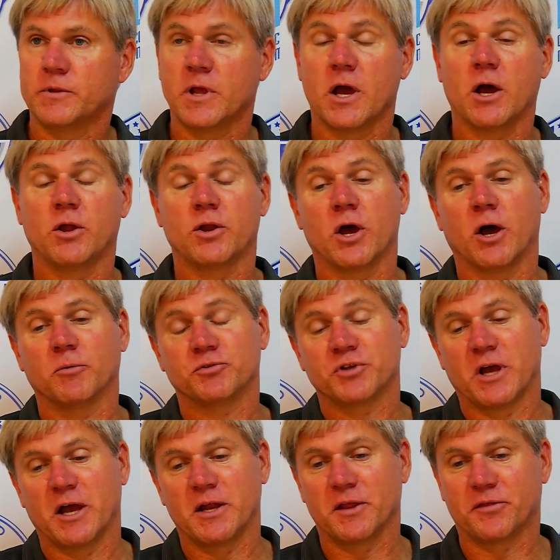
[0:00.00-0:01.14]
No, I'm
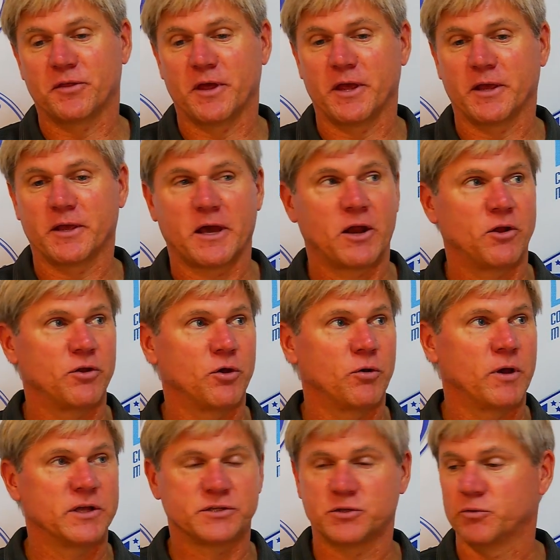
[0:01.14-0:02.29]
trying to think. I don't know who
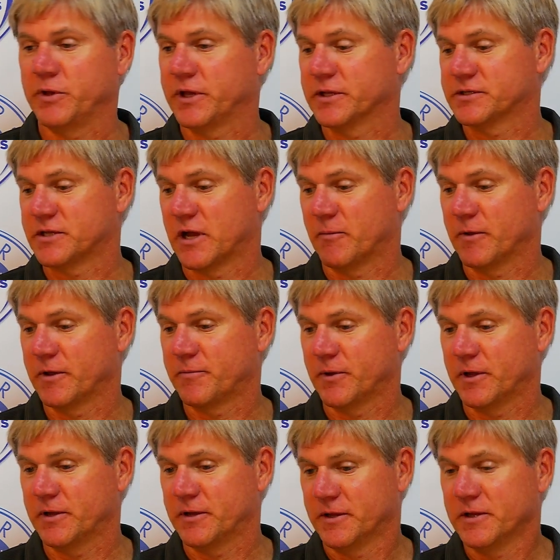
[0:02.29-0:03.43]
has the weakest stomach,
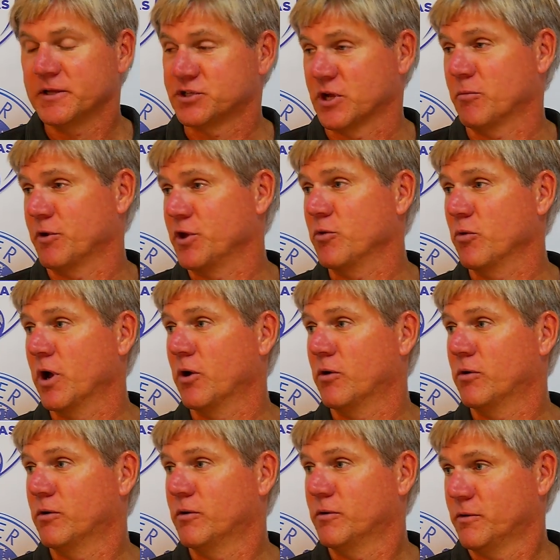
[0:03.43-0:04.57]
but somebody will.
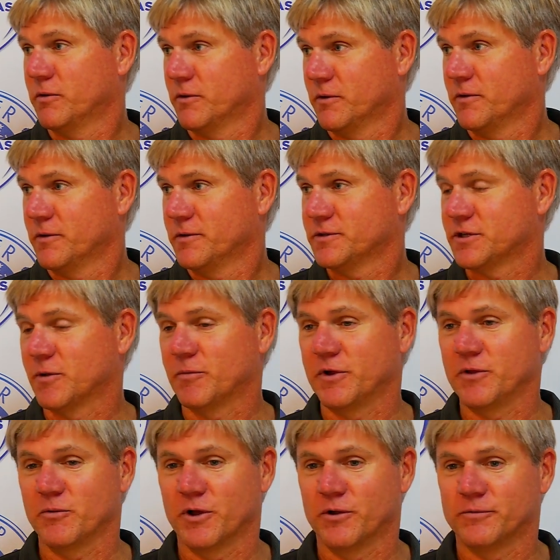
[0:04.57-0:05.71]

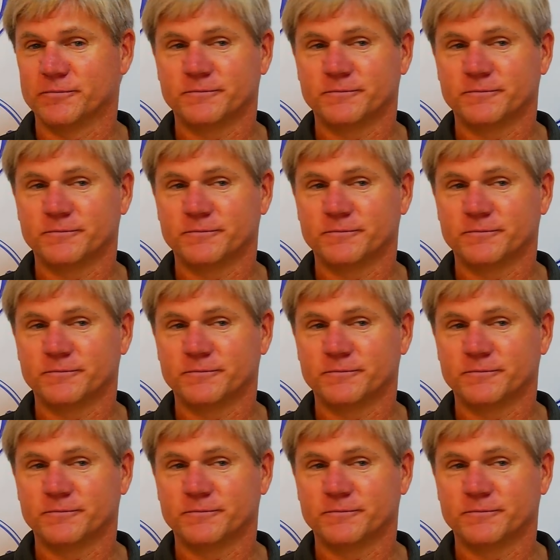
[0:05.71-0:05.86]
Somebody will.